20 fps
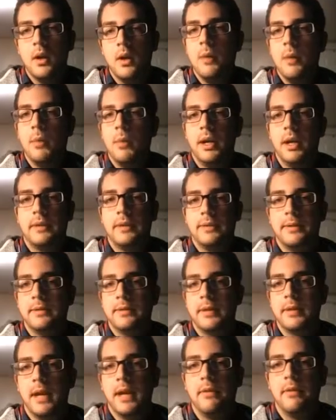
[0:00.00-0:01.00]
But
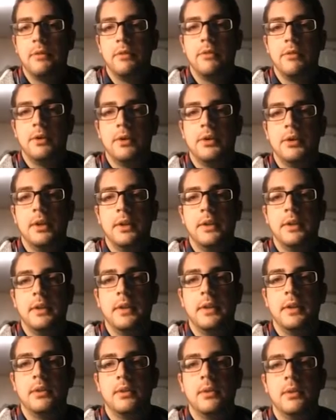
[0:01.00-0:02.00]
it's kind of unfortunate
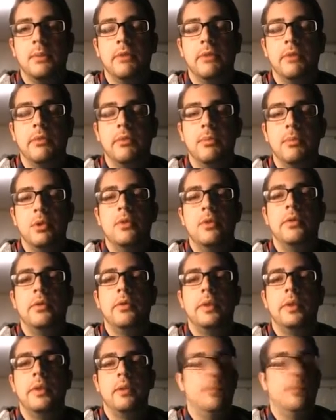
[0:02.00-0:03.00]
that this can be
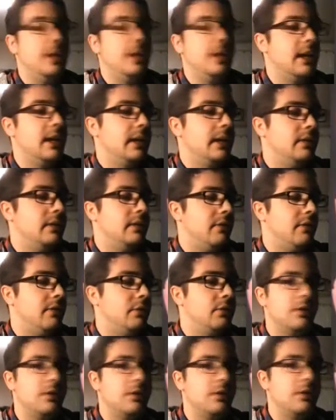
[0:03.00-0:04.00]
removed. It'd be nice if it
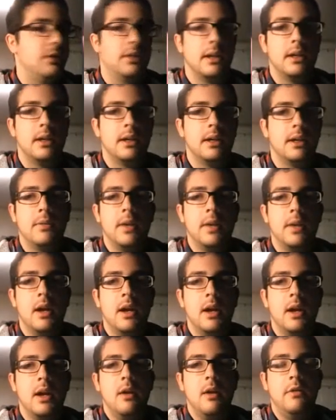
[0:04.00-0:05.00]
was just
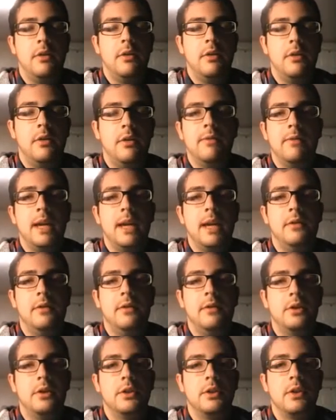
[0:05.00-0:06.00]
for 5 mana.
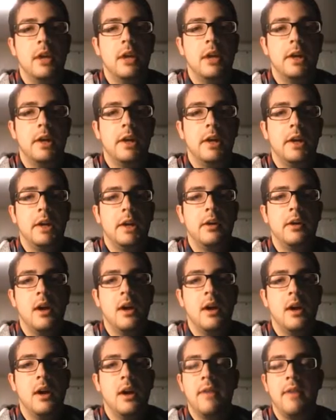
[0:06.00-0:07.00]
If you just got a regular
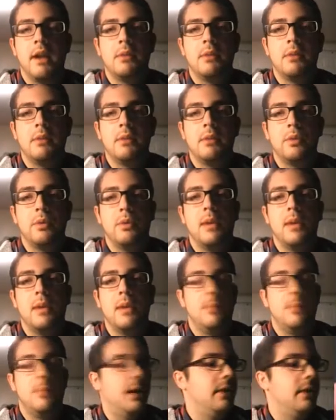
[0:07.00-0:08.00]
artifact board
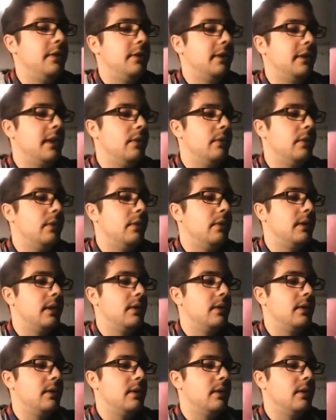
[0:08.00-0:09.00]
wipe, I think that would
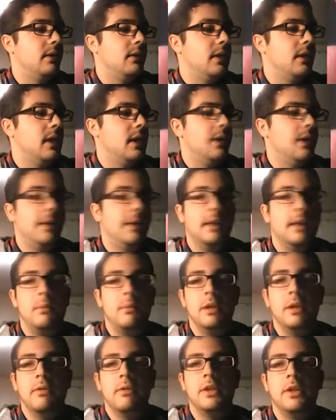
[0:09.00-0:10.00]
that'd
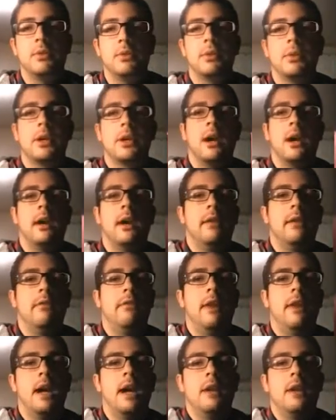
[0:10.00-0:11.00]
be a reasonable card at
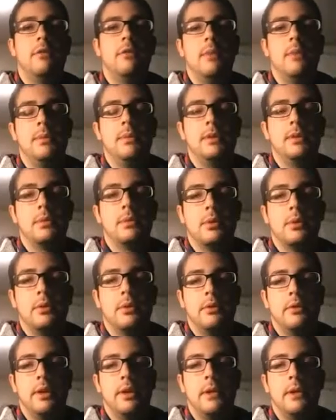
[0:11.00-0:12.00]
5, maybe
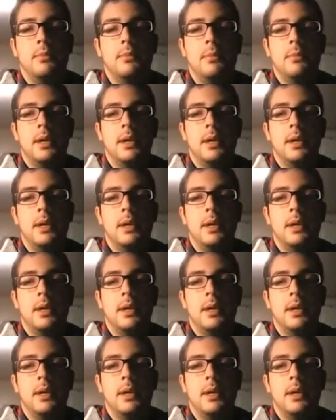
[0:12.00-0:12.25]
sorcery.